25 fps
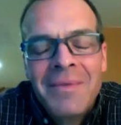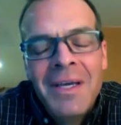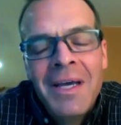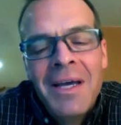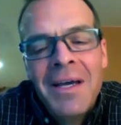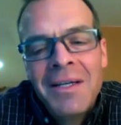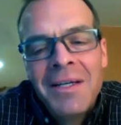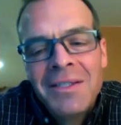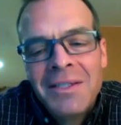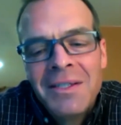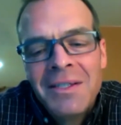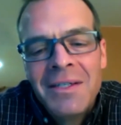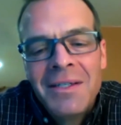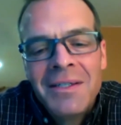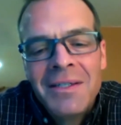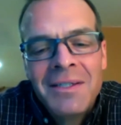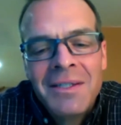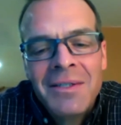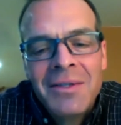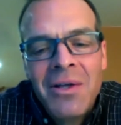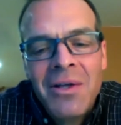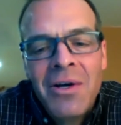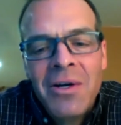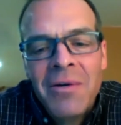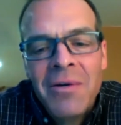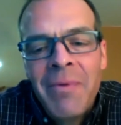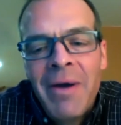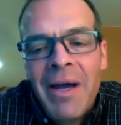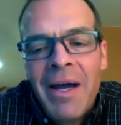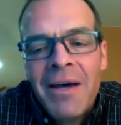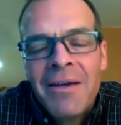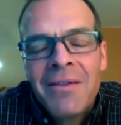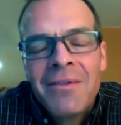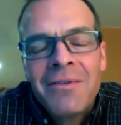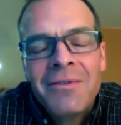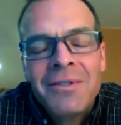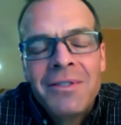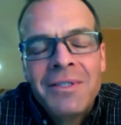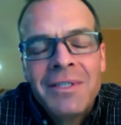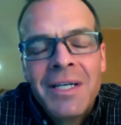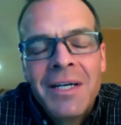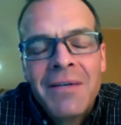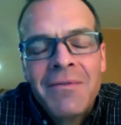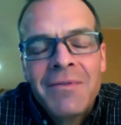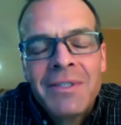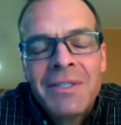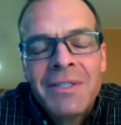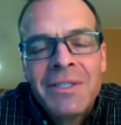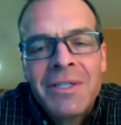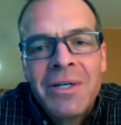Yeah, it's a long path. You just have
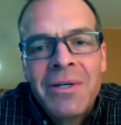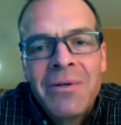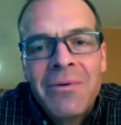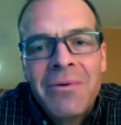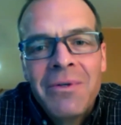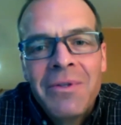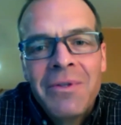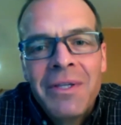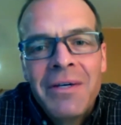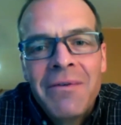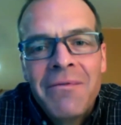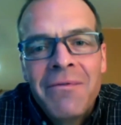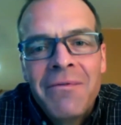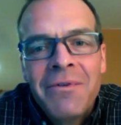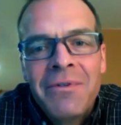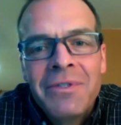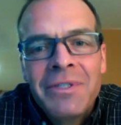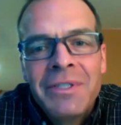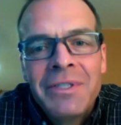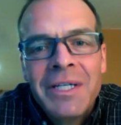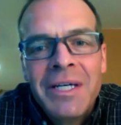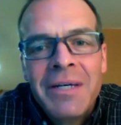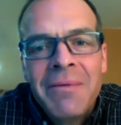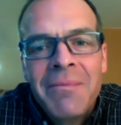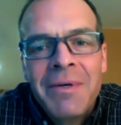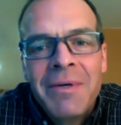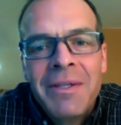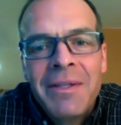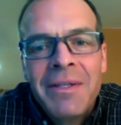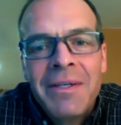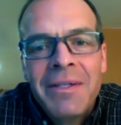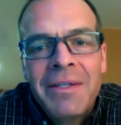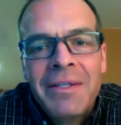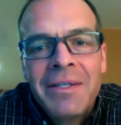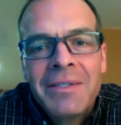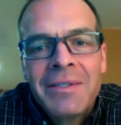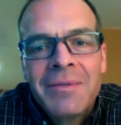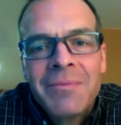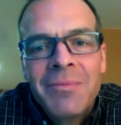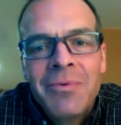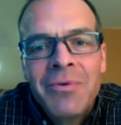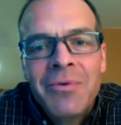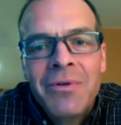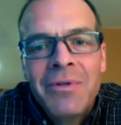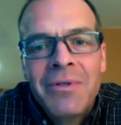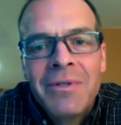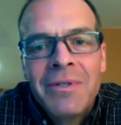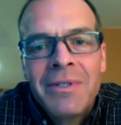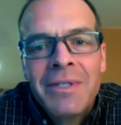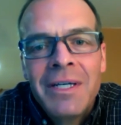to start with that first step. I think that's
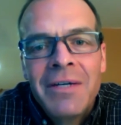important.